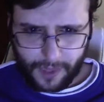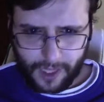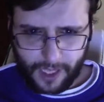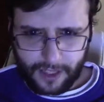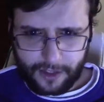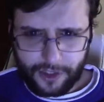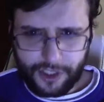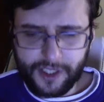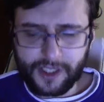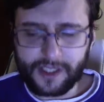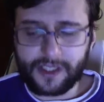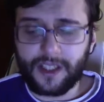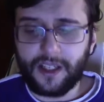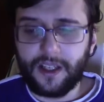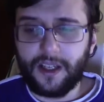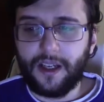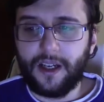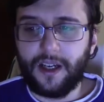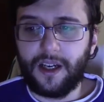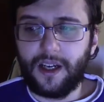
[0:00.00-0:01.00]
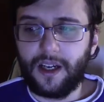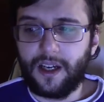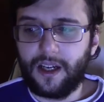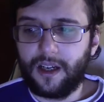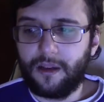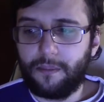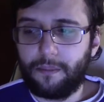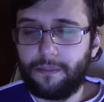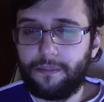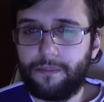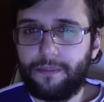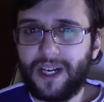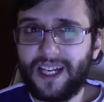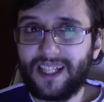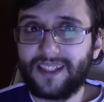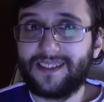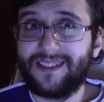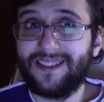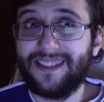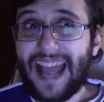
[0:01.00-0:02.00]
Jesus.
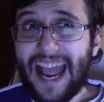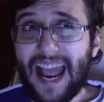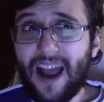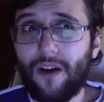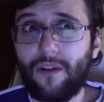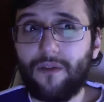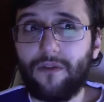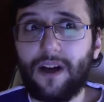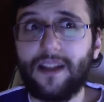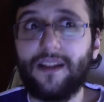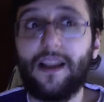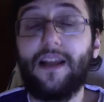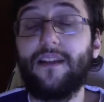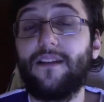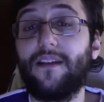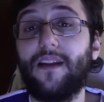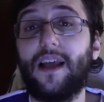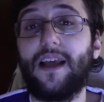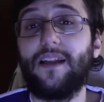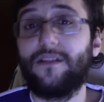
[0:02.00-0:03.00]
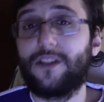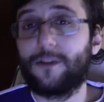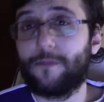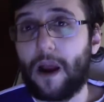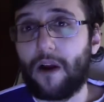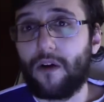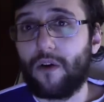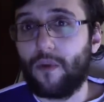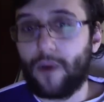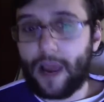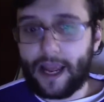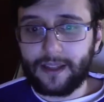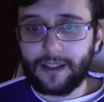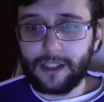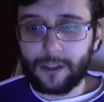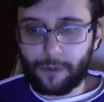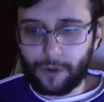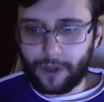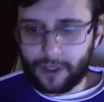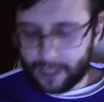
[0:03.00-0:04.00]
But now, and Spyro at
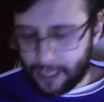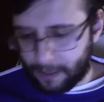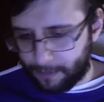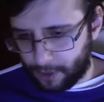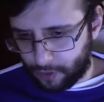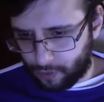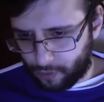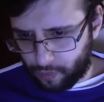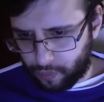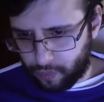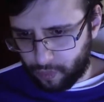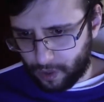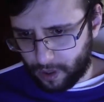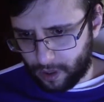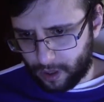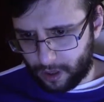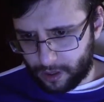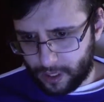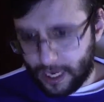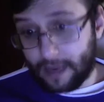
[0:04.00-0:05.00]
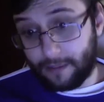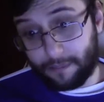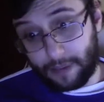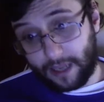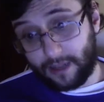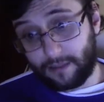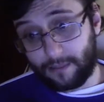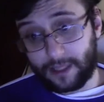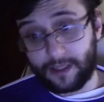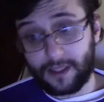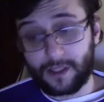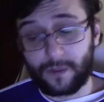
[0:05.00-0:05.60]
this point in time, by this